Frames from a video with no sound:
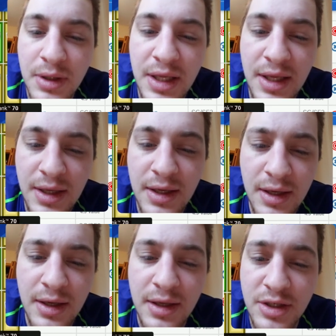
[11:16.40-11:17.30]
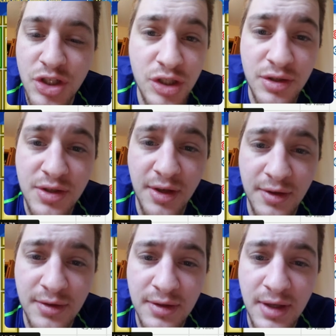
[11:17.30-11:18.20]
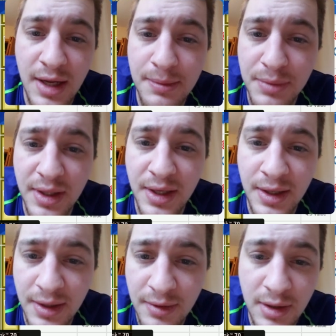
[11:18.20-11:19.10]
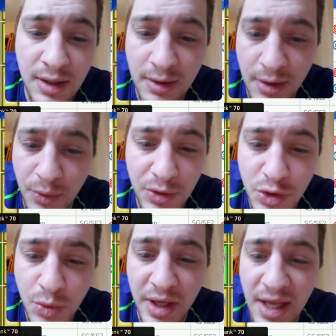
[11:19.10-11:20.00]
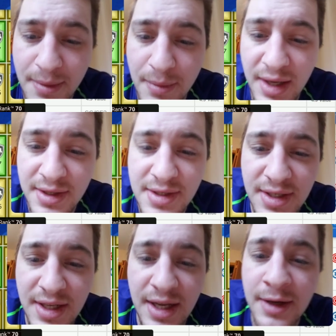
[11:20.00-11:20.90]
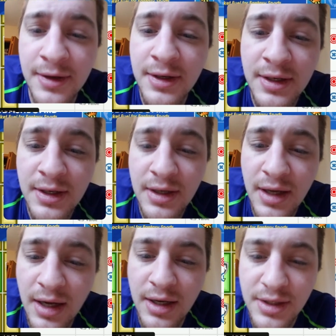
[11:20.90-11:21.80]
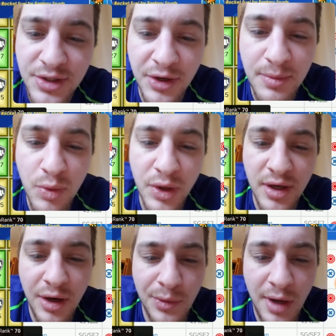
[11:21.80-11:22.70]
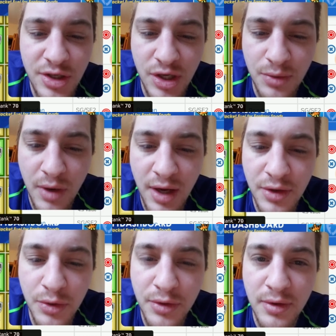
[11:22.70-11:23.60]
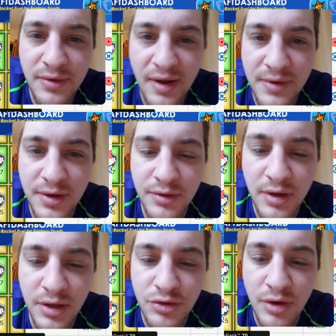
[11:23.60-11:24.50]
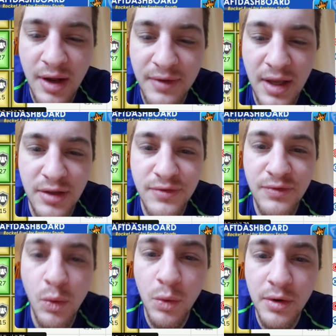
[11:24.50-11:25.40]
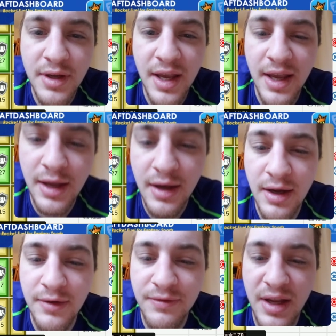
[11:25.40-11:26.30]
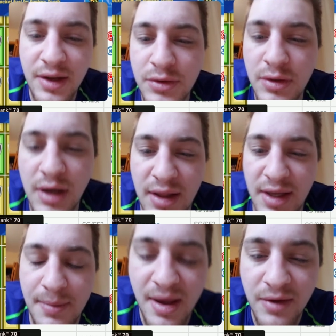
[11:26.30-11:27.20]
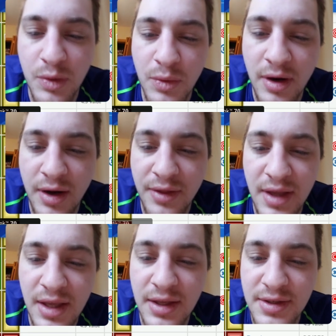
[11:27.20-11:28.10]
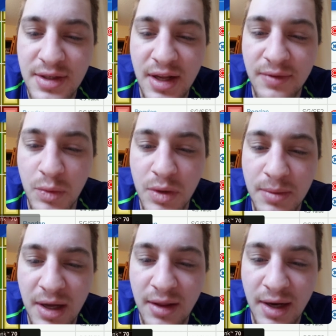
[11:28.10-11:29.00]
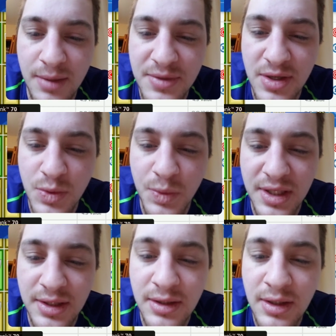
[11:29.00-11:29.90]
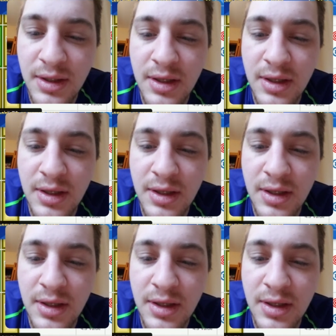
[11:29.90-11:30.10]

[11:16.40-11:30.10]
He should start and play around 28 minutes today. Starting point guard Rajon Rondo, 3,500 on DraftKings, 4K on FanDuel. I like him everywhere. I think he is in every one of my lineups as well.